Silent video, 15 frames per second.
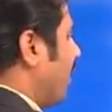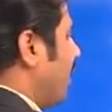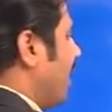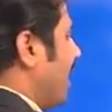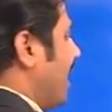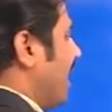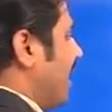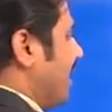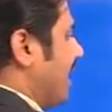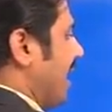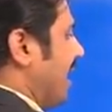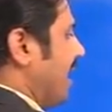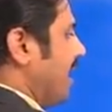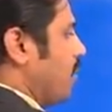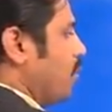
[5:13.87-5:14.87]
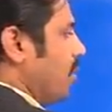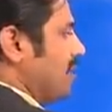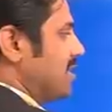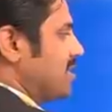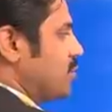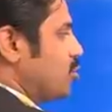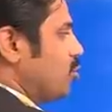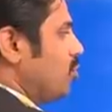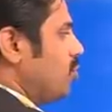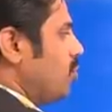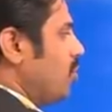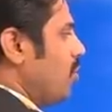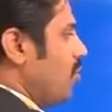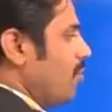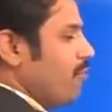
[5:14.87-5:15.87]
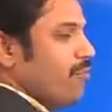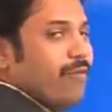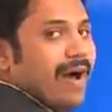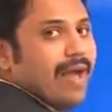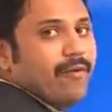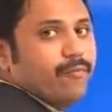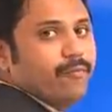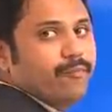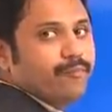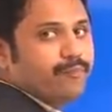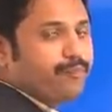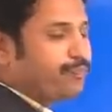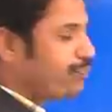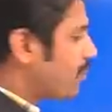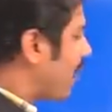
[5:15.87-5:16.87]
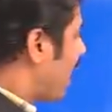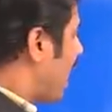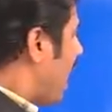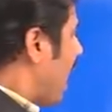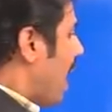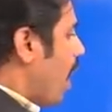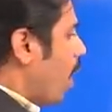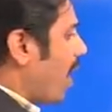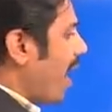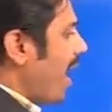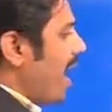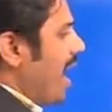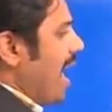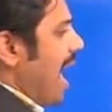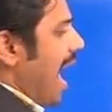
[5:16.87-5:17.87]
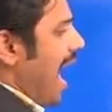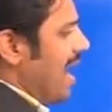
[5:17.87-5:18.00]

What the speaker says: n equals to 5. Okay, at this